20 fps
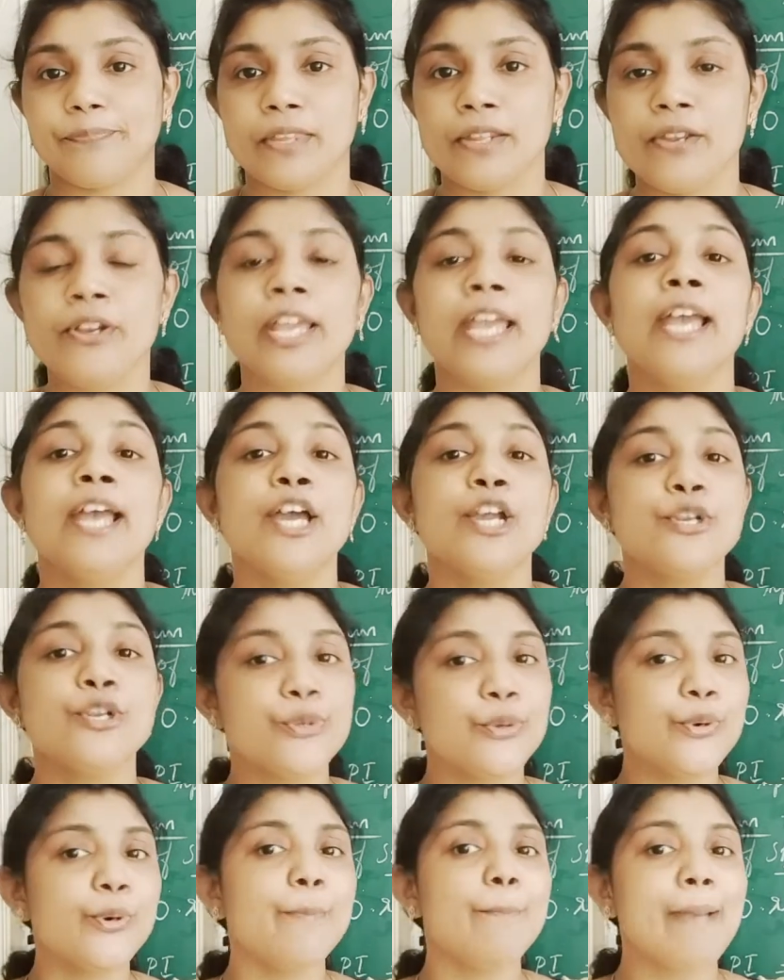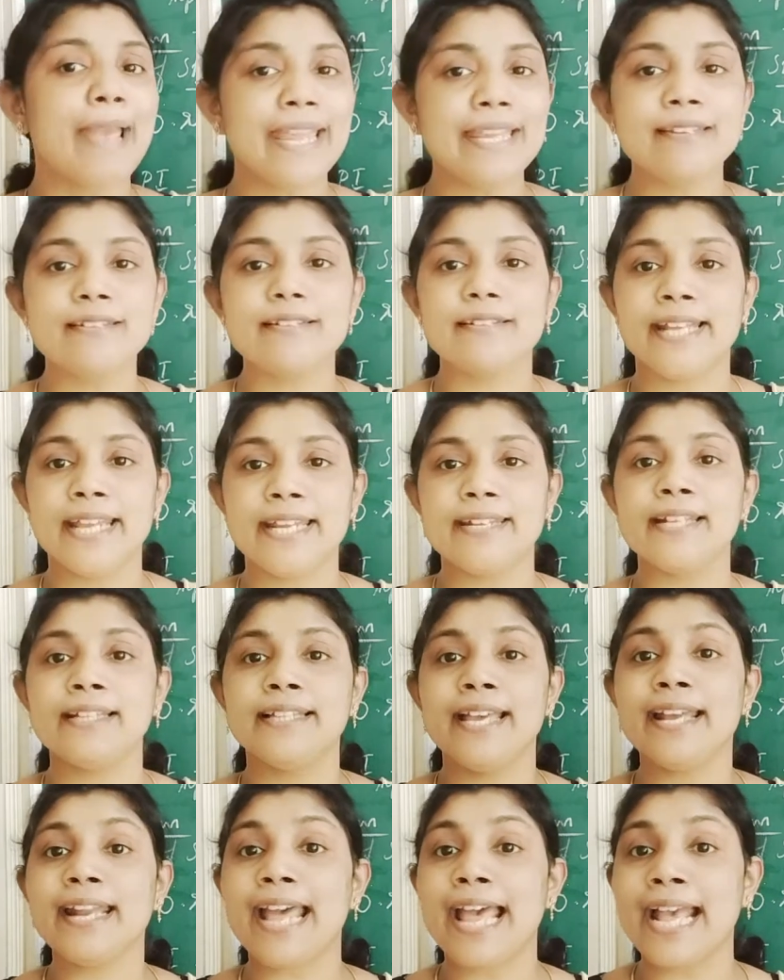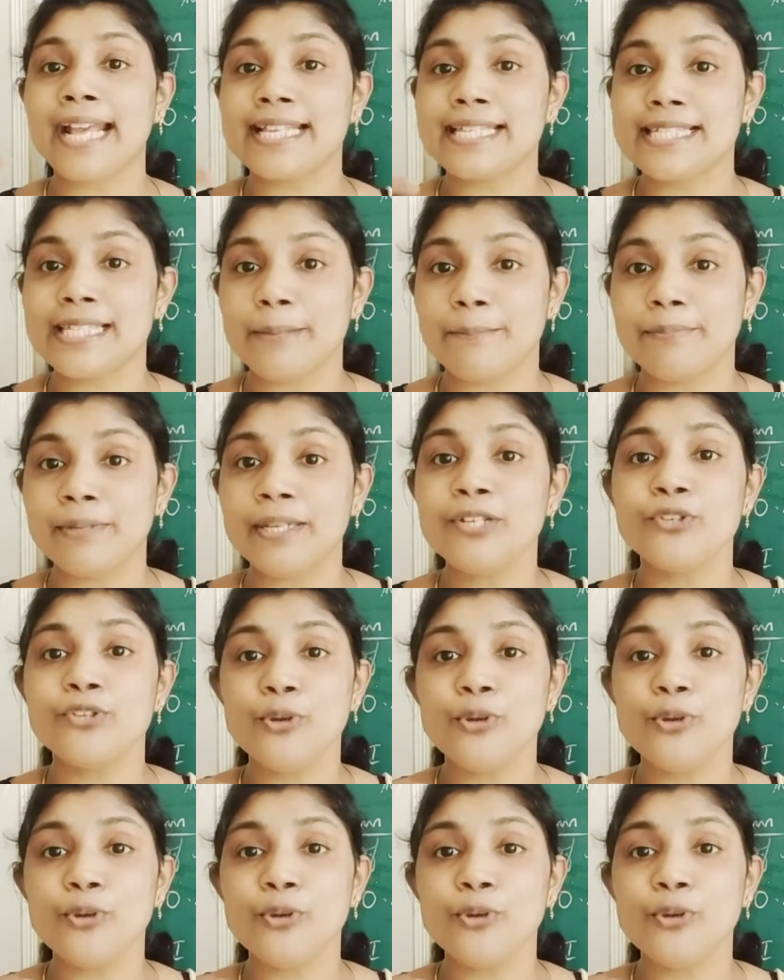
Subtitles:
Okay, 2-byte data they are accepting.